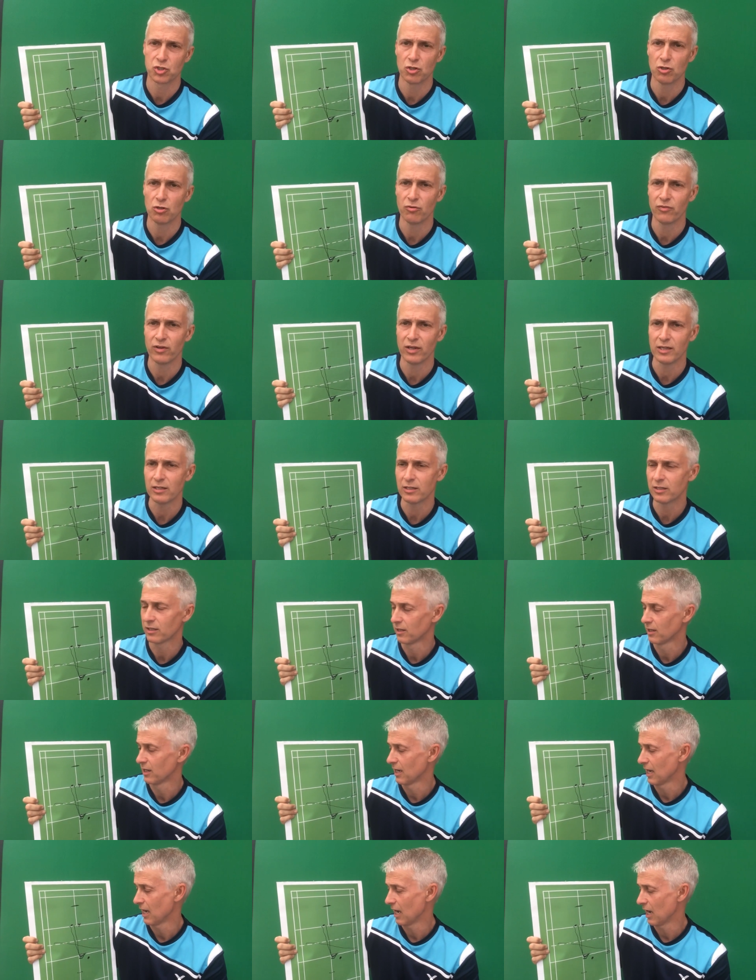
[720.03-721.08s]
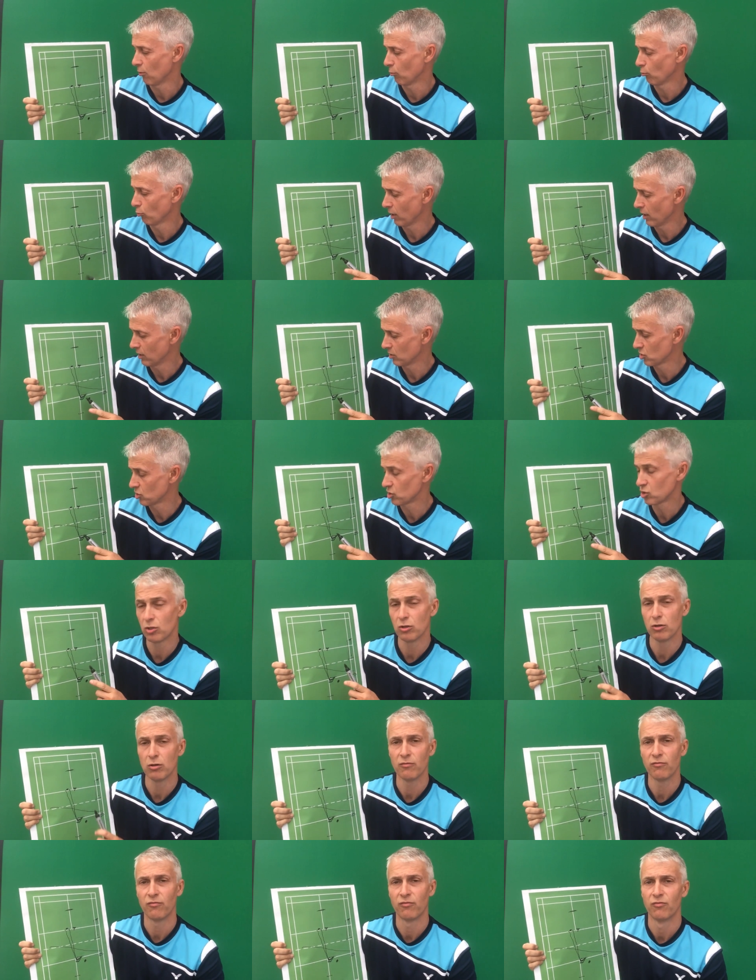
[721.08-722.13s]
serving and where to
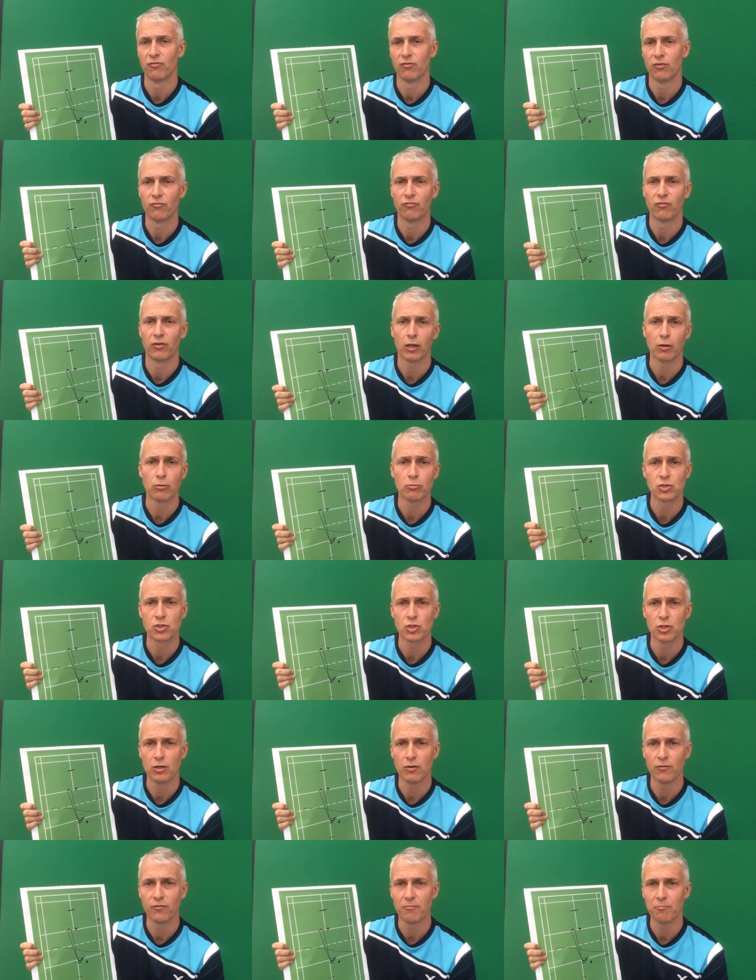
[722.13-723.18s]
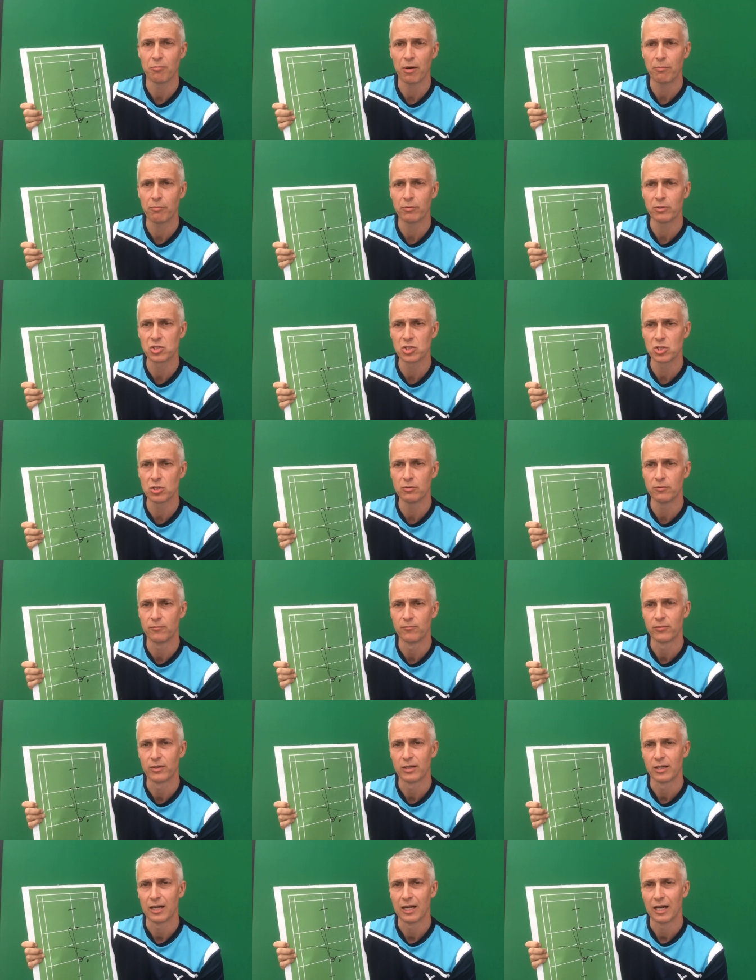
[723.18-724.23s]
serve the low serve in badminton.
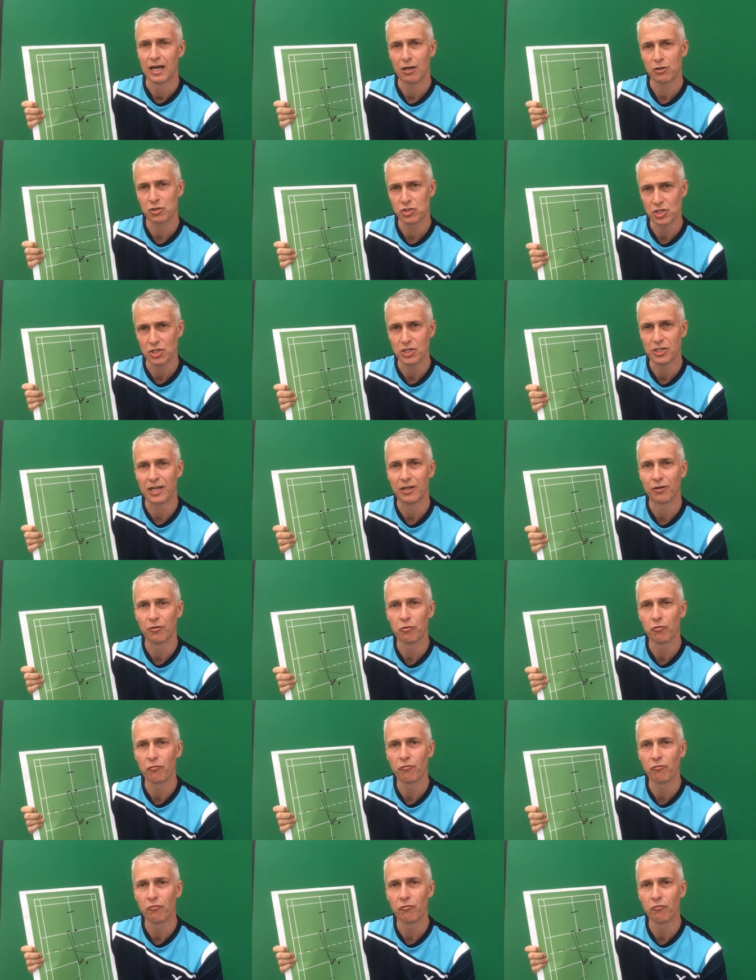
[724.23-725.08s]
I'll see you again in